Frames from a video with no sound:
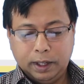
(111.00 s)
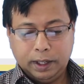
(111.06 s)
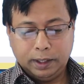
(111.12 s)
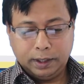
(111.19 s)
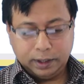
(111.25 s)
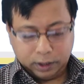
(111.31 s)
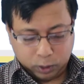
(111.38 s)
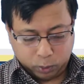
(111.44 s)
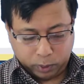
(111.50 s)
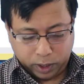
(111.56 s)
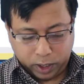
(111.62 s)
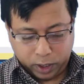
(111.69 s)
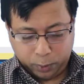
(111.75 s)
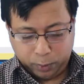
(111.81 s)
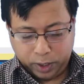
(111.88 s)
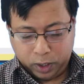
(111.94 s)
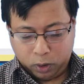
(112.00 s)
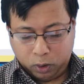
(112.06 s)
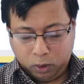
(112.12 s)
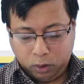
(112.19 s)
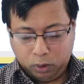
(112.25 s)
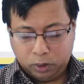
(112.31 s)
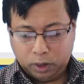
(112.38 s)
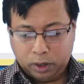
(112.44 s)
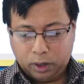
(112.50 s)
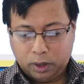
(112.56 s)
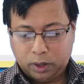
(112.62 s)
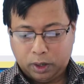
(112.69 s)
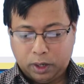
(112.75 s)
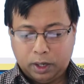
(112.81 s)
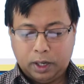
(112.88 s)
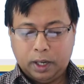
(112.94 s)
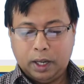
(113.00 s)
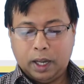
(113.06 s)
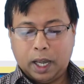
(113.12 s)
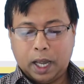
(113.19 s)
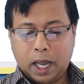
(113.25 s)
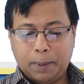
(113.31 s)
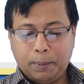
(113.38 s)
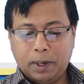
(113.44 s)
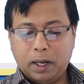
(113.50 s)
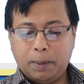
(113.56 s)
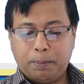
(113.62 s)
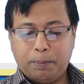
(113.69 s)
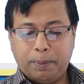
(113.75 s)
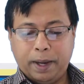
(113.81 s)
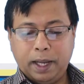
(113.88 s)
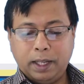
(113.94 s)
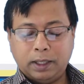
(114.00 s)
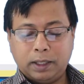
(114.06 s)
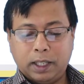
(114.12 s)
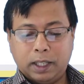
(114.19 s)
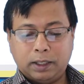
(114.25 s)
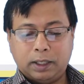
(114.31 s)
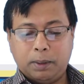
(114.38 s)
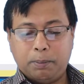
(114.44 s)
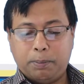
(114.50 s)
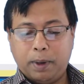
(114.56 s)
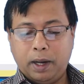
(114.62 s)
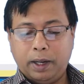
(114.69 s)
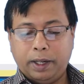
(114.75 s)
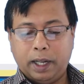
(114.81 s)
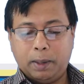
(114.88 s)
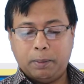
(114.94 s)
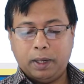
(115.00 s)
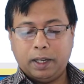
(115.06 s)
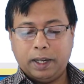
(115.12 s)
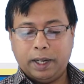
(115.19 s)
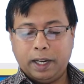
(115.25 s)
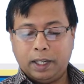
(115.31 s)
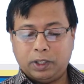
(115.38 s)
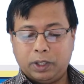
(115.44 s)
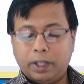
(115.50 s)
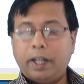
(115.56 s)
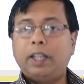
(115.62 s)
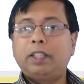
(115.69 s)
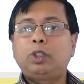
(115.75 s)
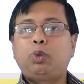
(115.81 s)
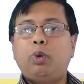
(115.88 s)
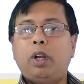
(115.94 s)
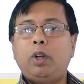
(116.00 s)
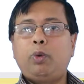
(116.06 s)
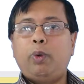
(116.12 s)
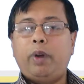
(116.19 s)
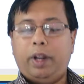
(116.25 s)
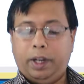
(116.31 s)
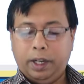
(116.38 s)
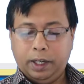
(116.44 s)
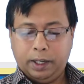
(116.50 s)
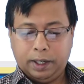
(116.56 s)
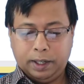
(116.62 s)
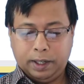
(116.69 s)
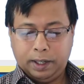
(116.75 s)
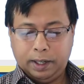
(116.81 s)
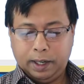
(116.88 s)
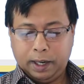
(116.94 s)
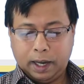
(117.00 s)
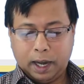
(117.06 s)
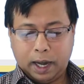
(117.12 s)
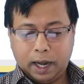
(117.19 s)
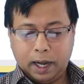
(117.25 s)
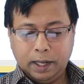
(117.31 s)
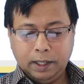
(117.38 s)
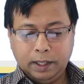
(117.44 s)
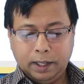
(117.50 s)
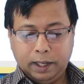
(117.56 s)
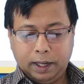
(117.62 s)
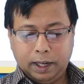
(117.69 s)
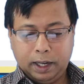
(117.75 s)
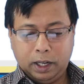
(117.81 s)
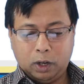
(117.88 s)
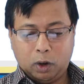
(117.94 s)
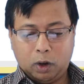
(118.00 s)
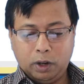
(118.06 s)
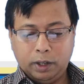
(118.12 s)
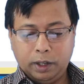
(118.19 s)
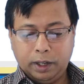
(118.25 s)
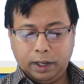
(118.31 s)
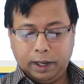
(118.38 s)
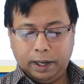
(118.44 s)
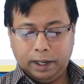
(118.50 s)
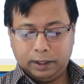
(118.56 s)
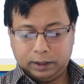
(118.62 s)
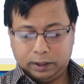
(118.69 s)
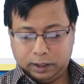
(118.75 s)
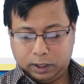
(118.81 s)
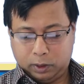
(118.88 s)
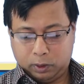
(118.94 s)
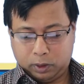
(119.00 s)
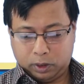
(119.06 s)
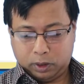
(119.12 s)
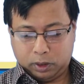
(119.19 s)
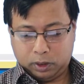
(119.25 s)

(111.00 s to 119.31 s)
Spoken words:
In this query window, I'm going to paste the simple table creation SQL query and hit on execute.